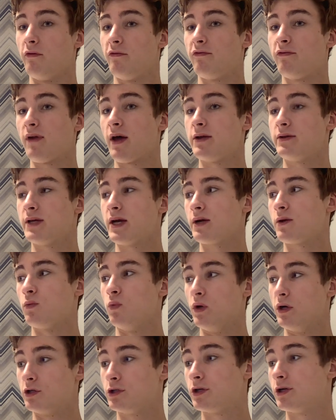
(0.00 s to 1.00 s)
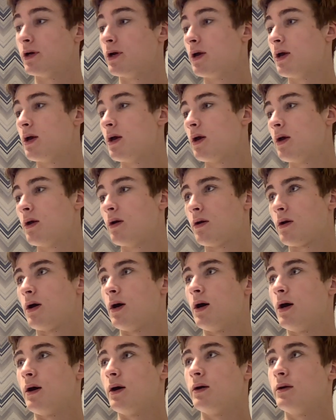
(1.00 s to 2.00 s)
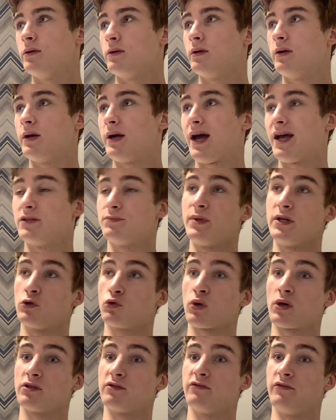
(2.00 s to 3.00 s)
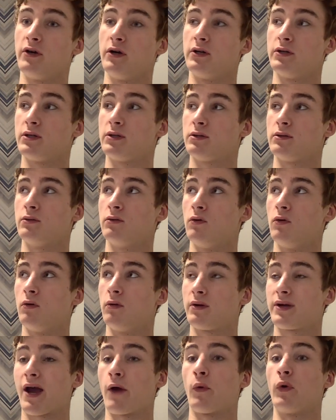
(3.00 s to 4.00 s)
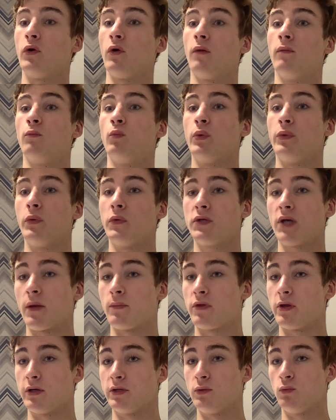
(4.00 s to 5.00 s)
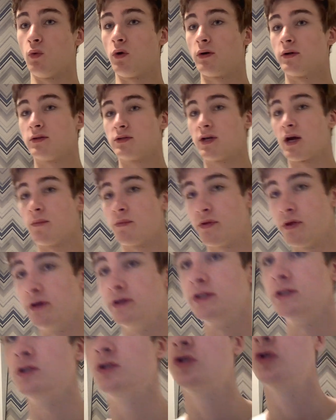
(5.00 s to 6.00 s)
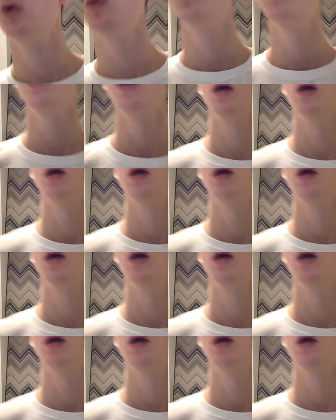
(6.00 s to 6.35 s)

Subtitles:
flight deck, which has been transferred or carried on with the Type 31 and Type 32,